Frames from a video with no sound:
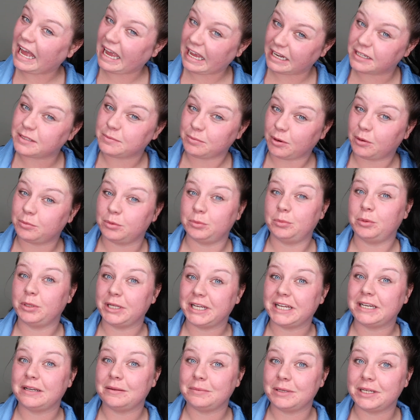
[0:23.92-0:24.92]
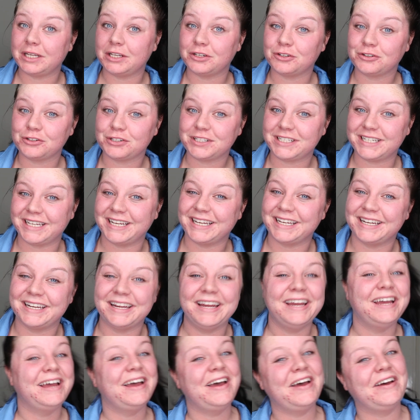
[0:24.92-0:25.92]
it's probably going to be interesting
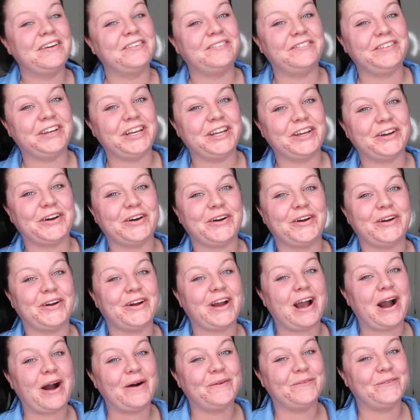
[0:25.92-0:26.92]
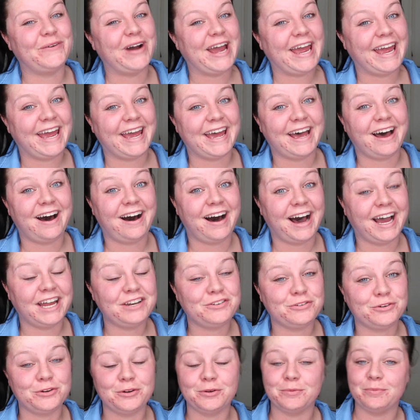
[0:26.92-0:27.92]
video where I
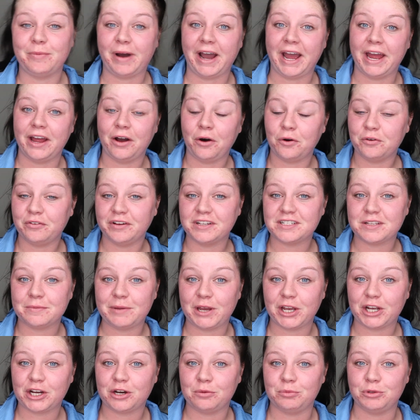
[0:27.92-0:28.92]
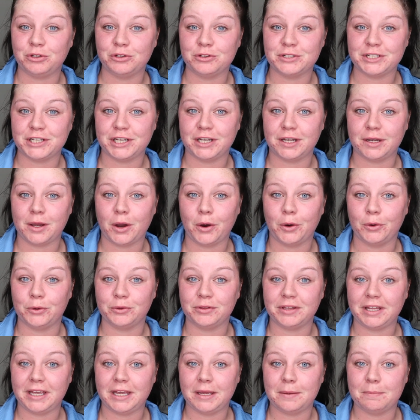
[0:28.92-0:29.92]
do my whole face of makeup using
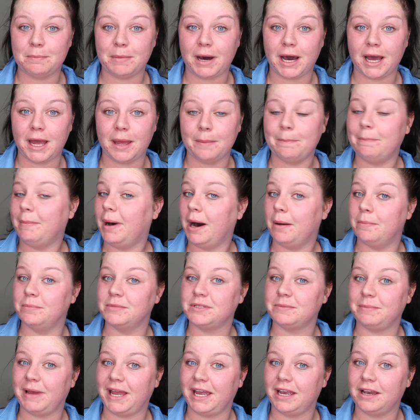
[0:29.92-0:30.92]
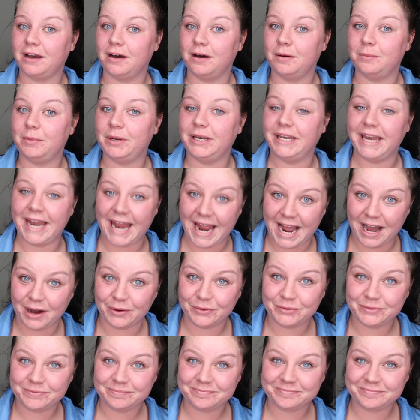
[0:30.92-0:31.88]
only my mum's makeup. Now,